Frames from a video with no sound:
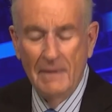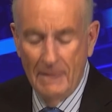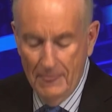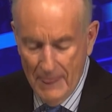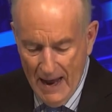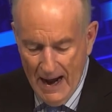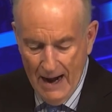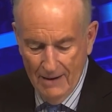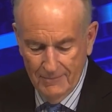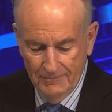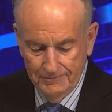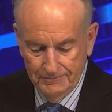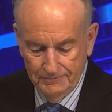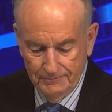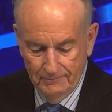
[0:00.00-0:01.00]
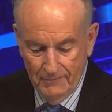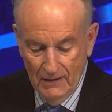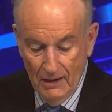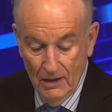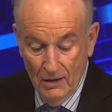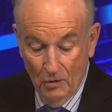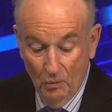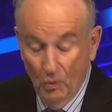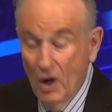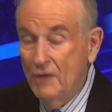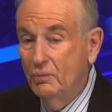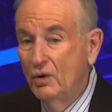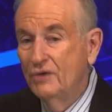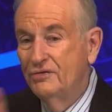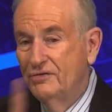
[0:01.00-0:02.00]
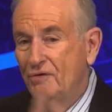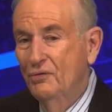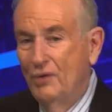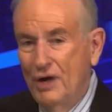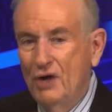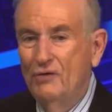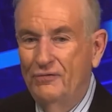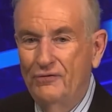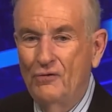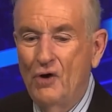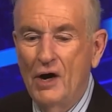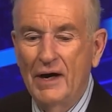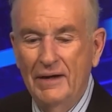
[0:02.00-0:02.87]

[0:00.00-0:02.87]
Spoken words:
Now, what was the real fraud?